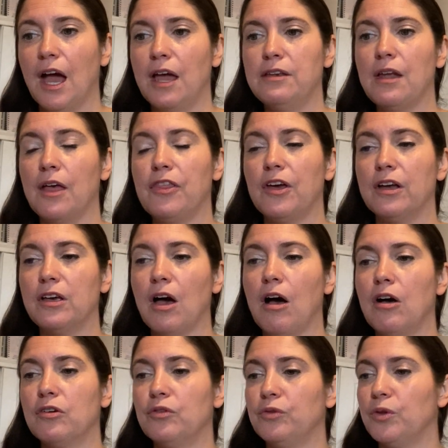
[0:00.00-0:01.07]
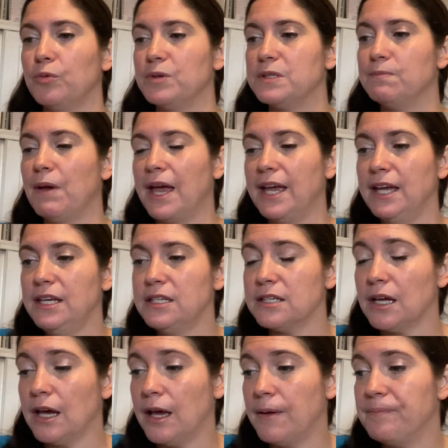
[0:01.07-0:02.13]
Another gargle that was made
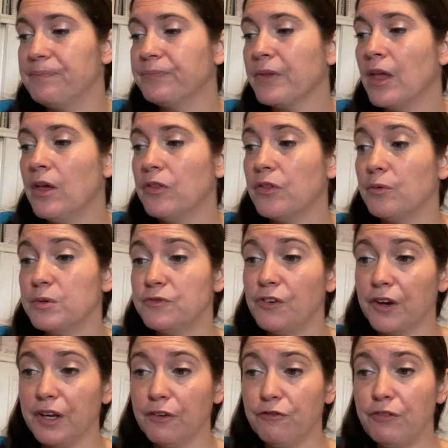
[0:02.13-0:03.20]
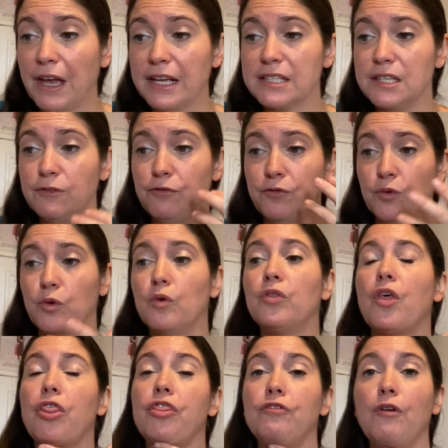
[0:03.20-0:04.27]
that was very effective for
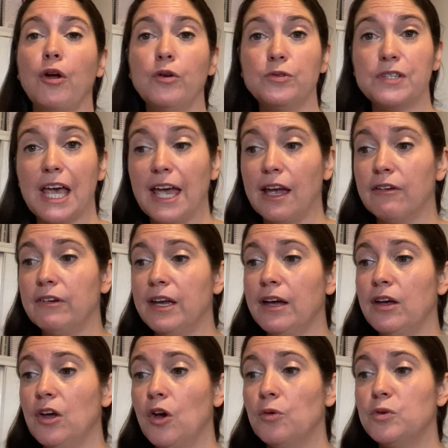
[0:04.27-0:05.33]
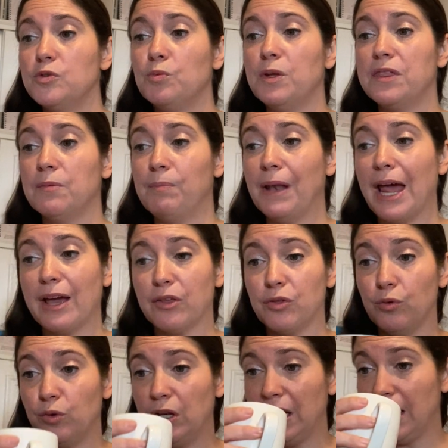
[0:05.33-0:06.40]
the throat area was with the
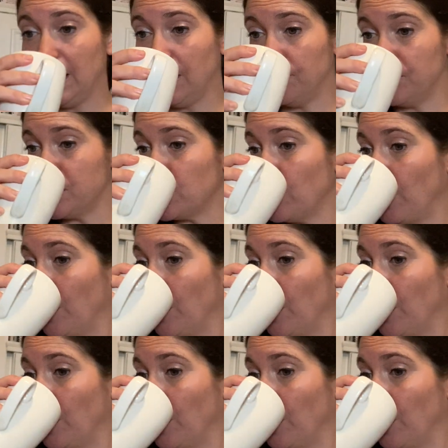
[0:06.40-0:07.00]
blackthorn leaves,